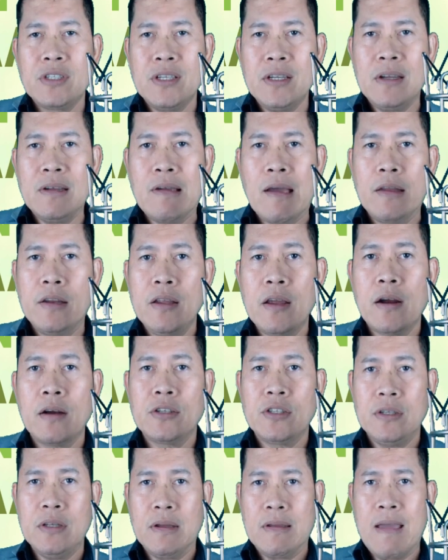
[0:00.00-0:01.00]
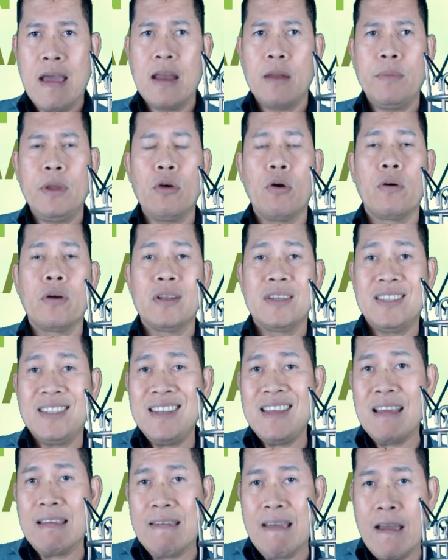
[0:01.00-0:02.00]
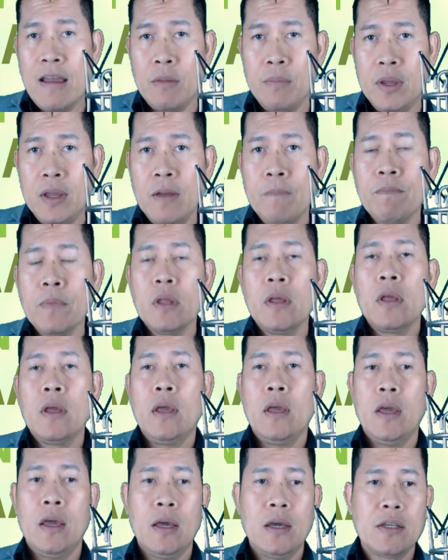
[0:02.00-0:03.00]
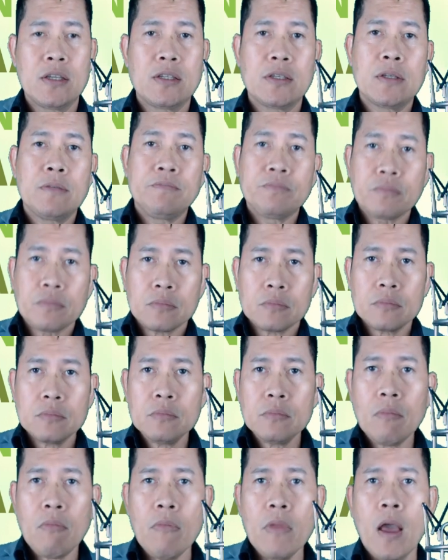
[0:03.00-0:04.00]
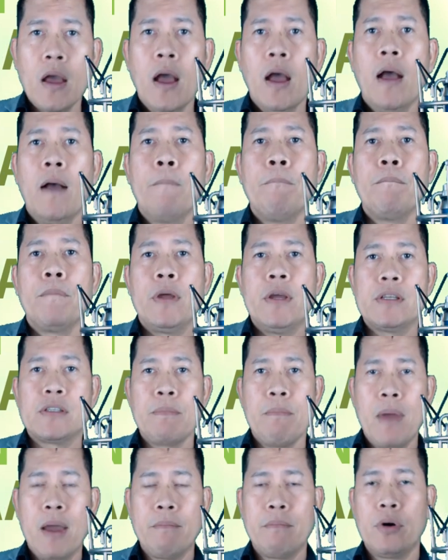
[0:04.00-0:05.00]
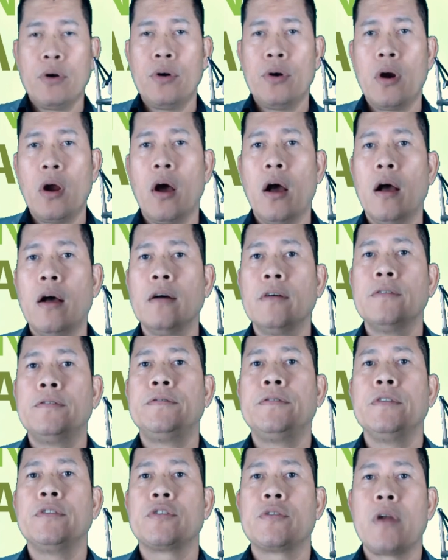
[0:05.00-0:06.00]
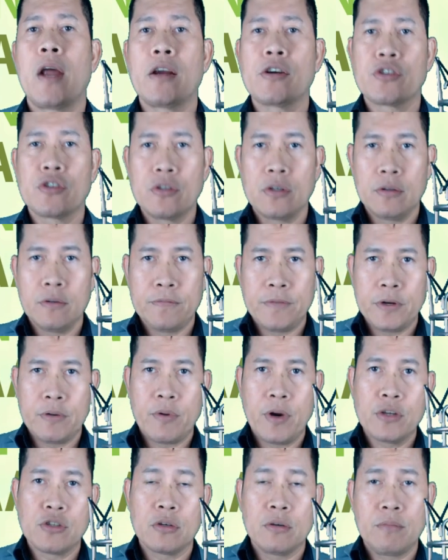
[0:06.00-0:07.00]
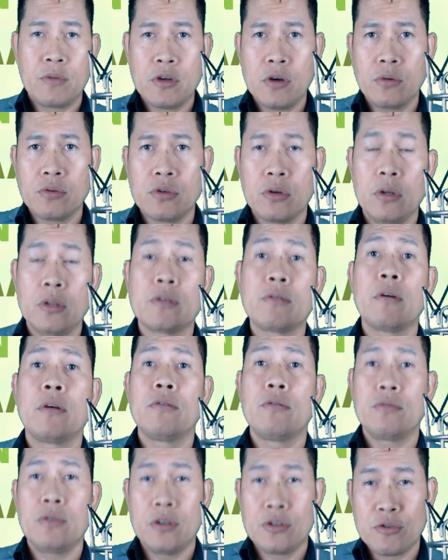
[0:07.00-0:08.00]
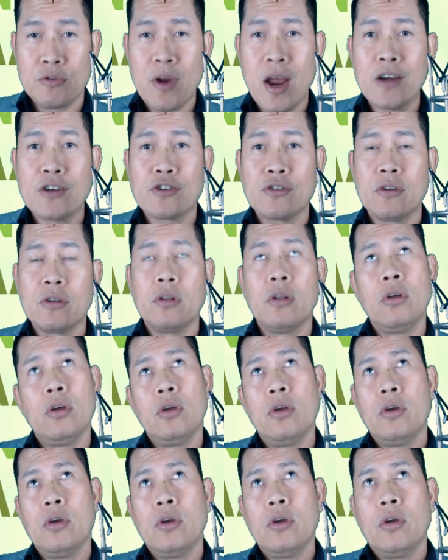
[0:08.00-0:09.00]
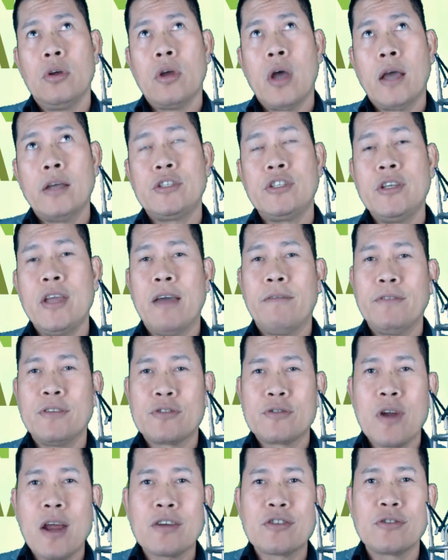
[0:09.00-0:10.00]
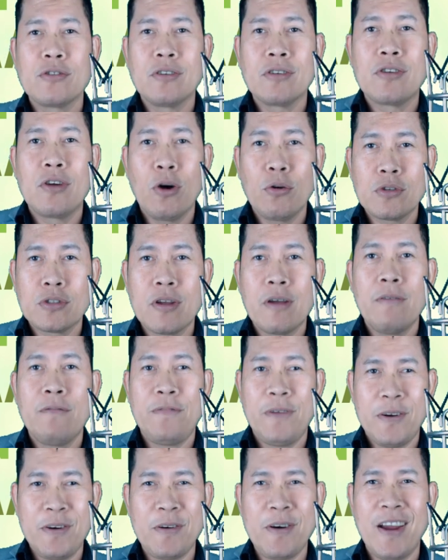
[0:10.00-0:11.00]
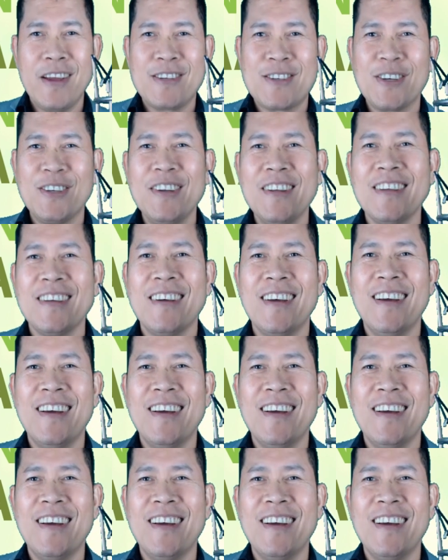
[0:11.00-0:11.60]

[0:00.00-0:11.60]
C, DRC Academy, or the C Academy, is a member of International Federation of Coach, International ICF, International Coach Federation.